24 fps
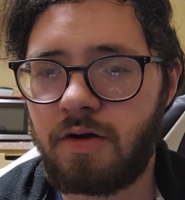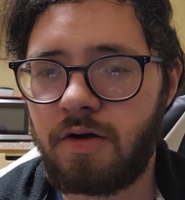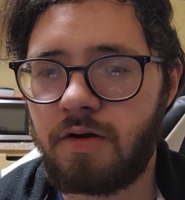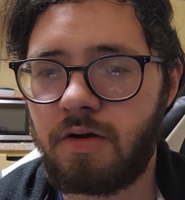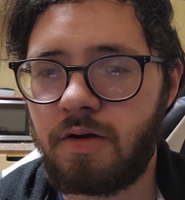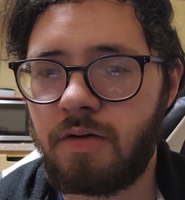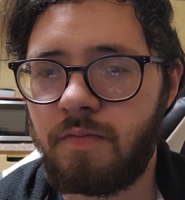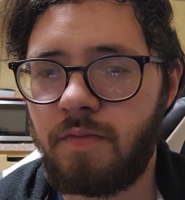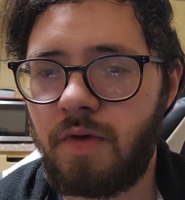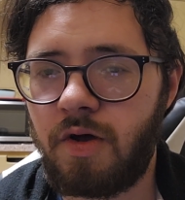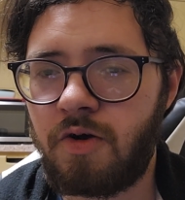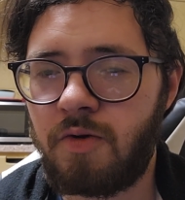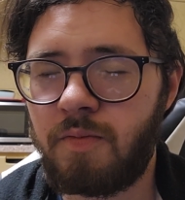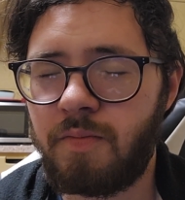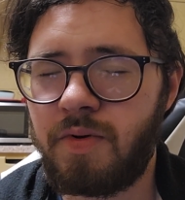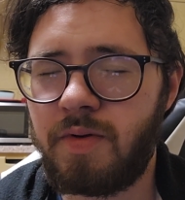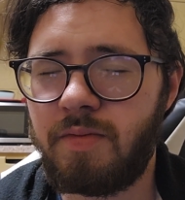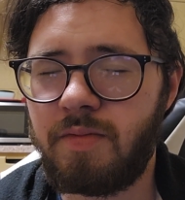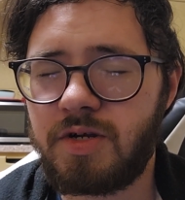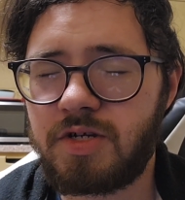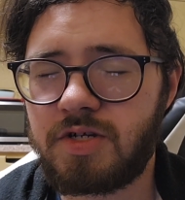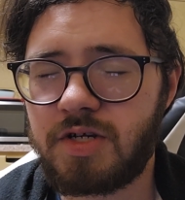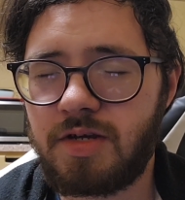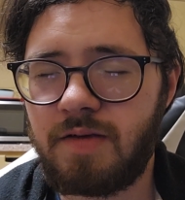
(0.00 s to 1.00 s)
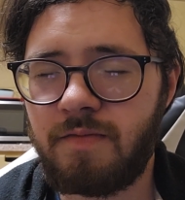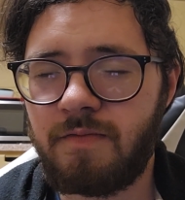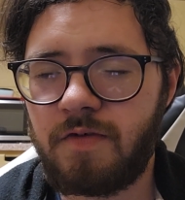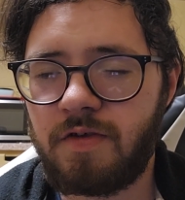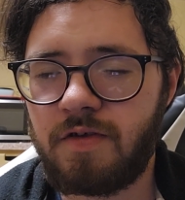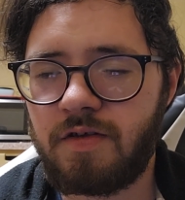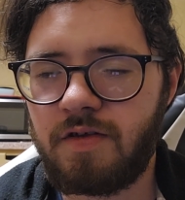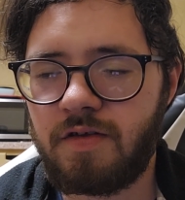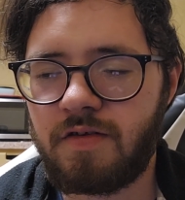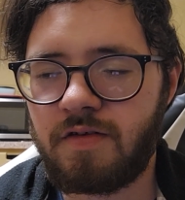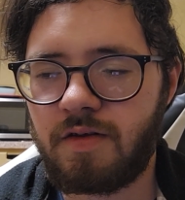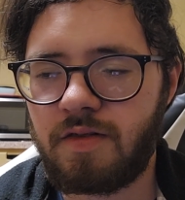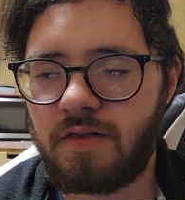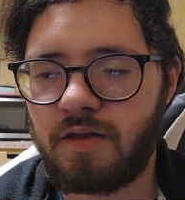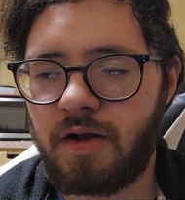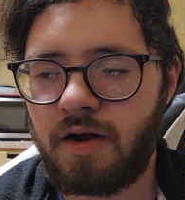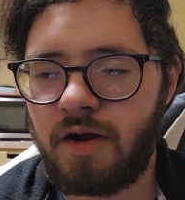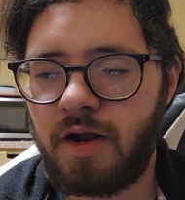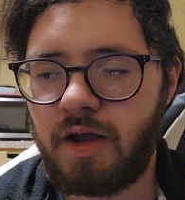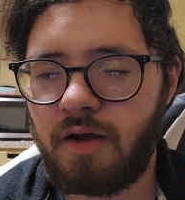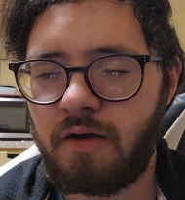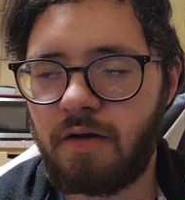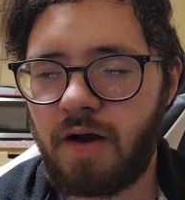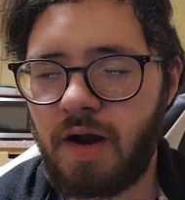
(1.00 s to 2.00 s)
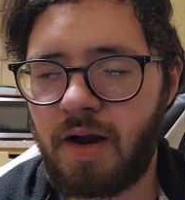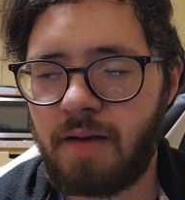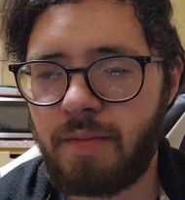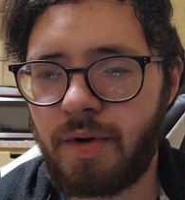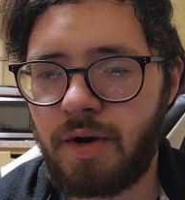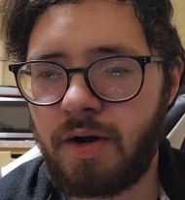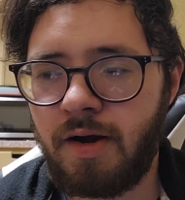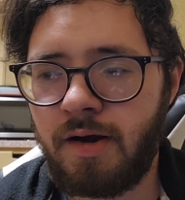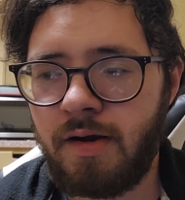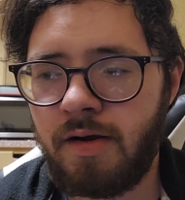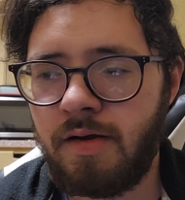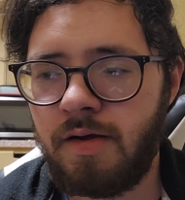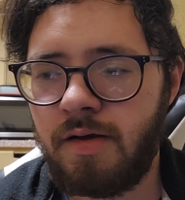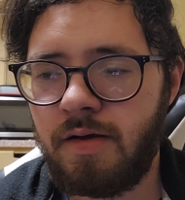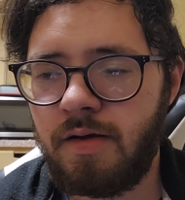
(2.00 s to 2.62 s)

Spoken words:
or I don't put much emphasis on learning grammar.